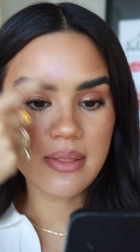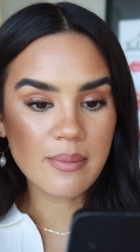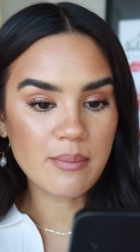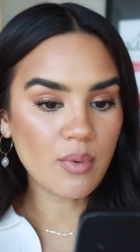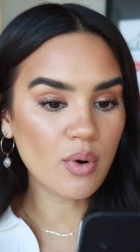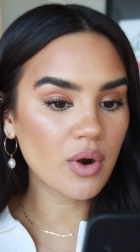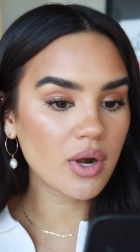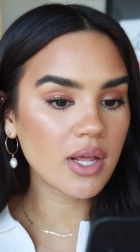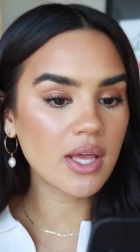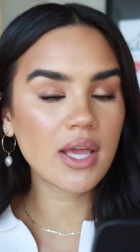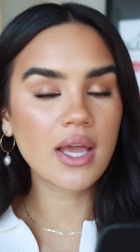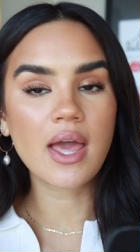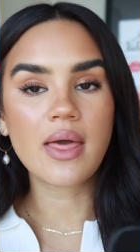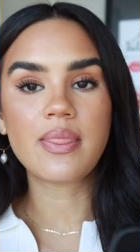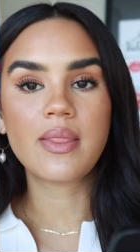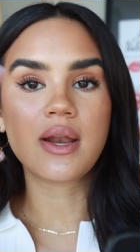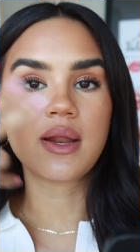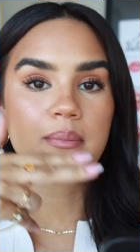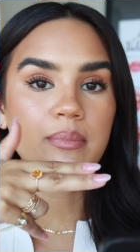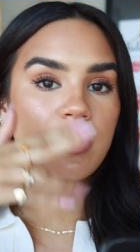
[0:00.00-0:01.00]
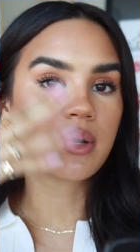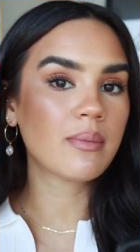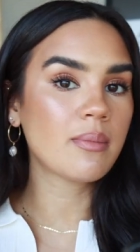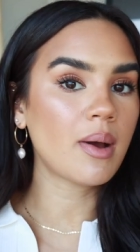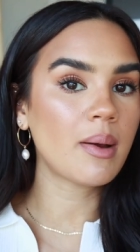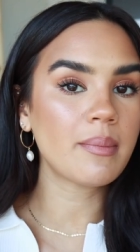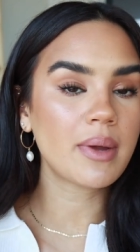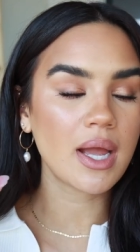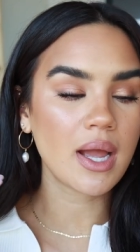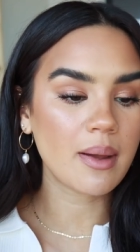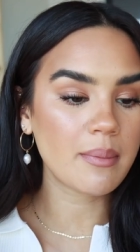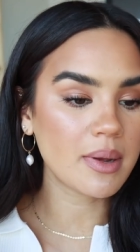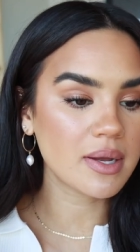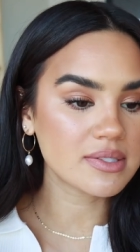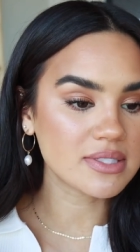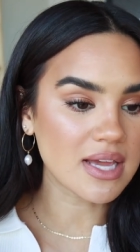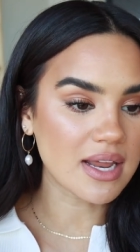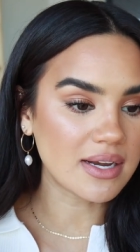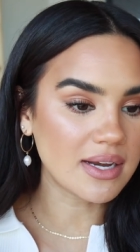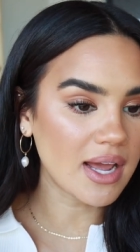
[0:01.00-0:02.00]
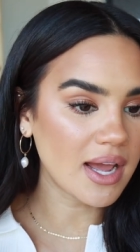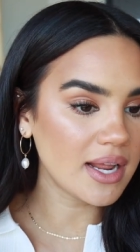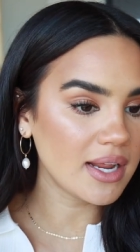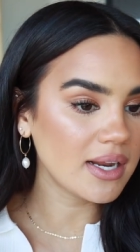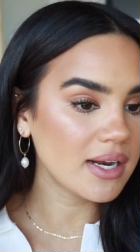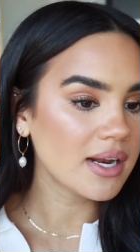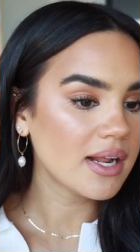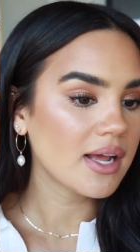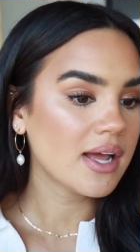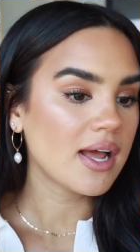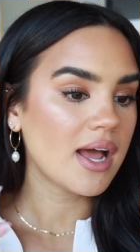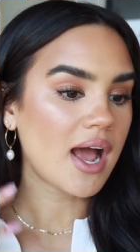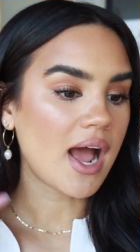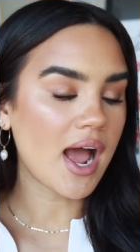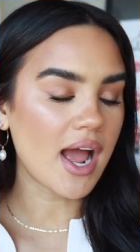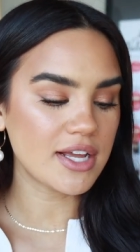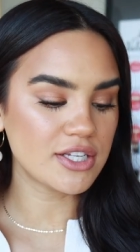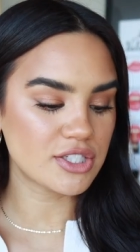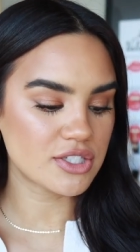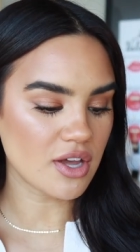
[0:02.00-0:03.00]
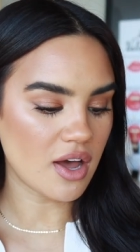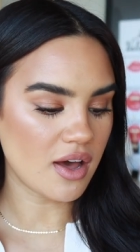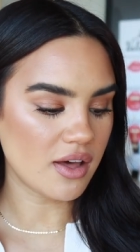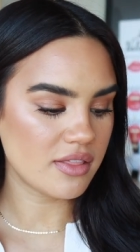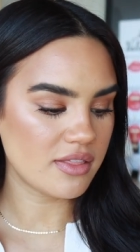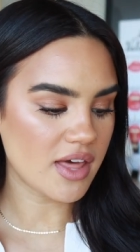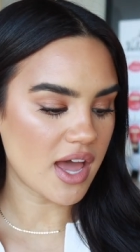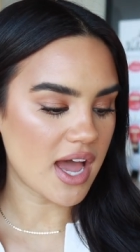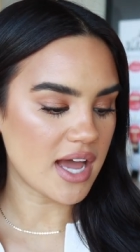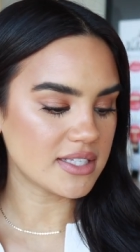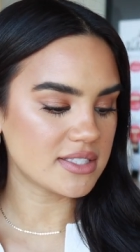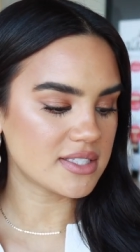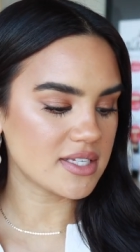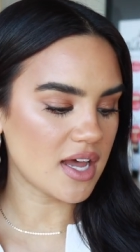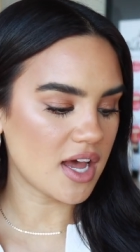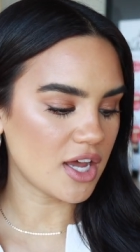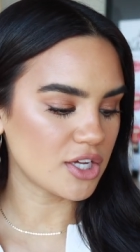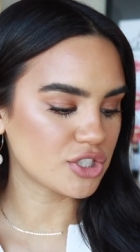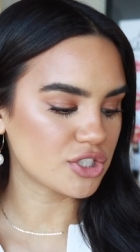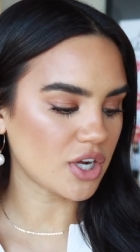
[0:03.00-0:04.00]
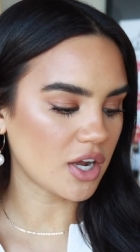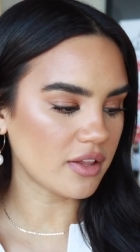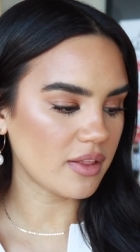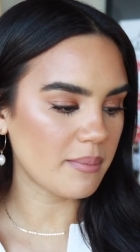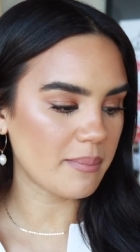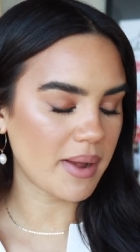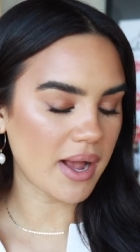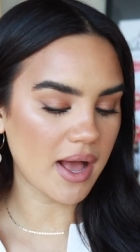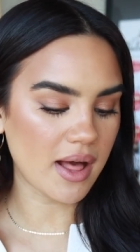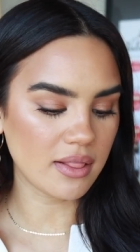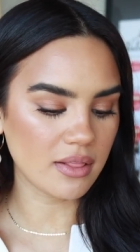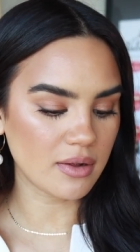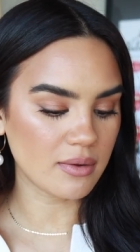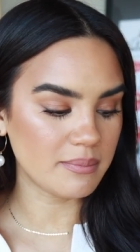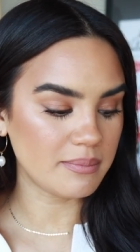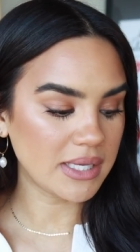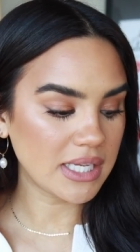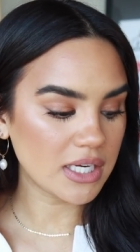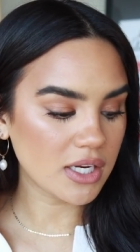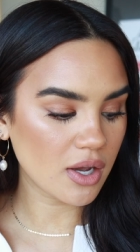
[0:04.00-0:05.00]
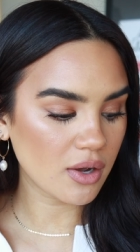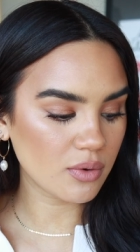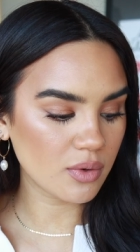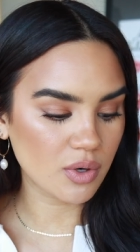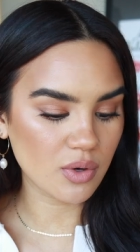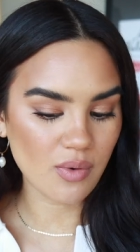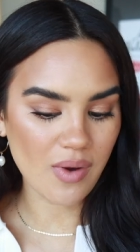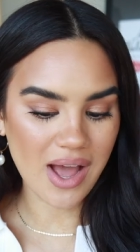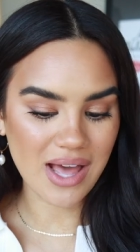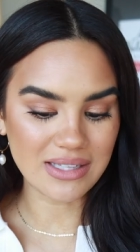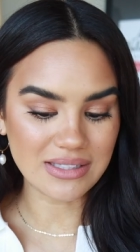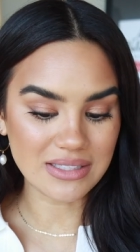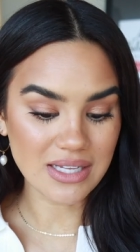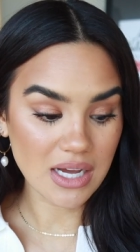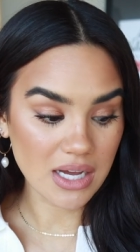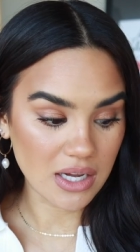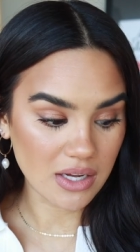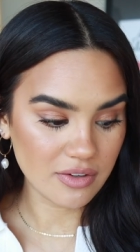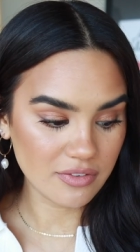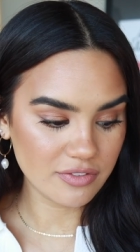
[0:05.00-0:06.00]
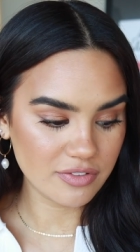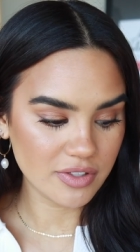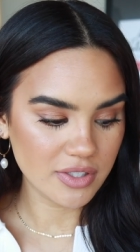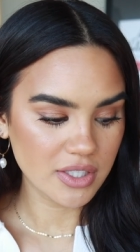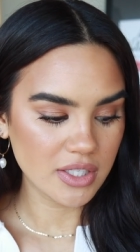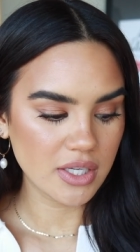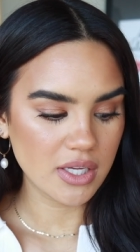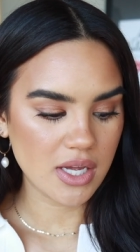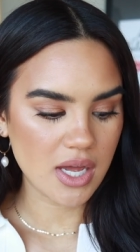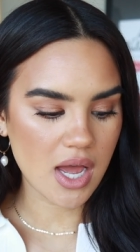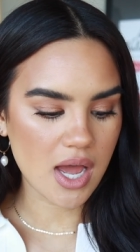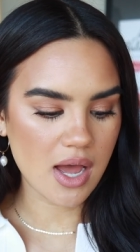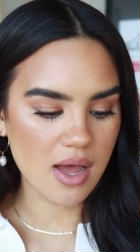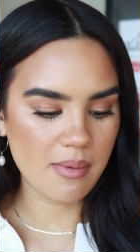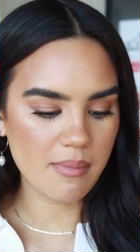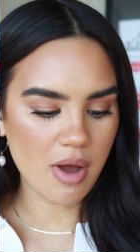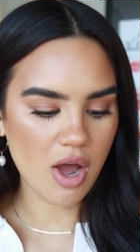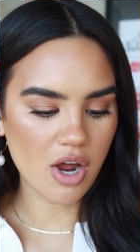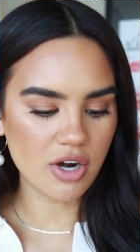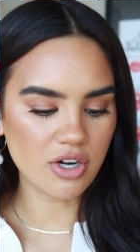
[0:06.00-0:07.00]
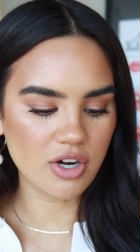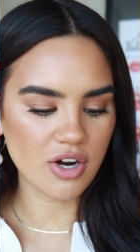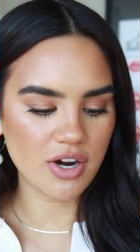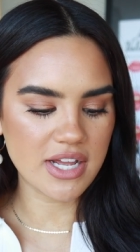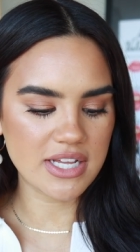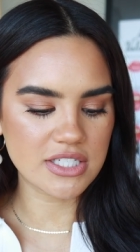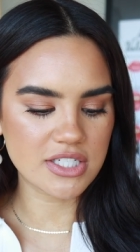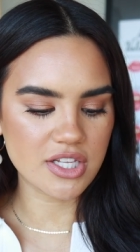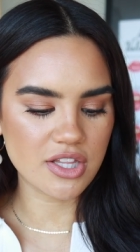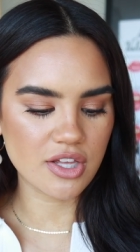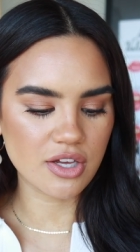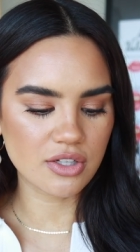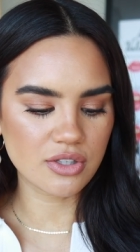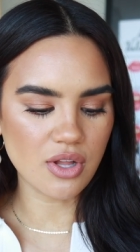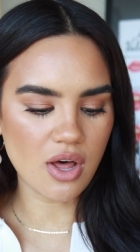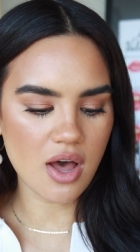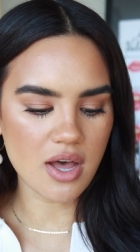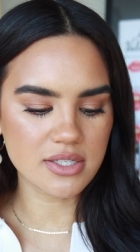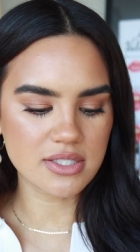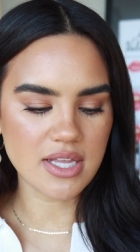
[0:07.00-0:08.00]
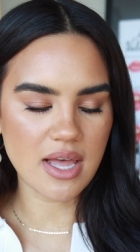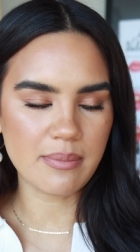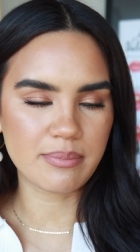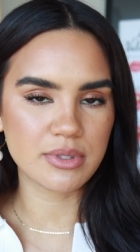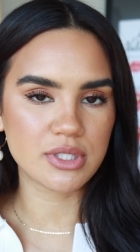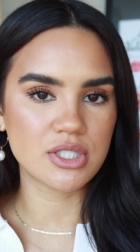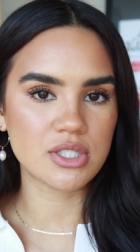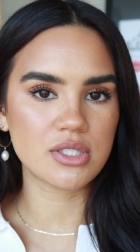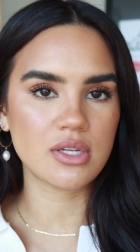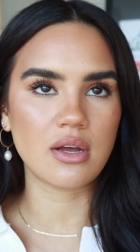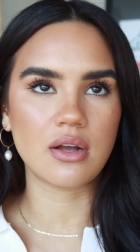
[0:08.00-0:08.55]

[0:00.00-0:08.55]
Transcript: the morning and then I put them on my eyebrows at night. I saw that uh, Charlotte Palermino, who I love, um, on her Into the Gloss episode,